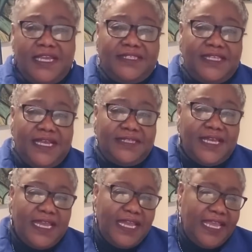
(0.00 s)
is that
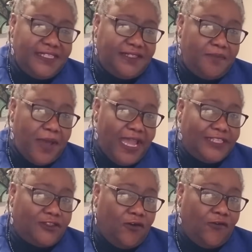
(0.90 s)
in
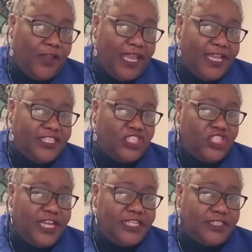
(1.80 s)
spite of
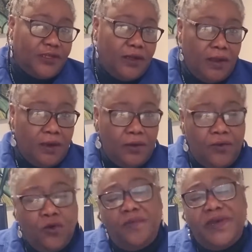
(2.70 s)
ancient
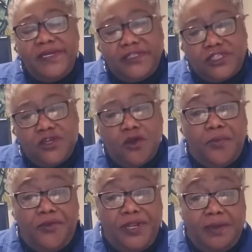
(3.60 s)
Roman
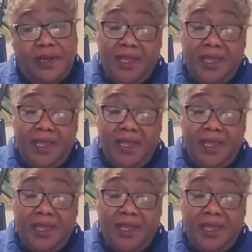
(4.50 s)
snobbery,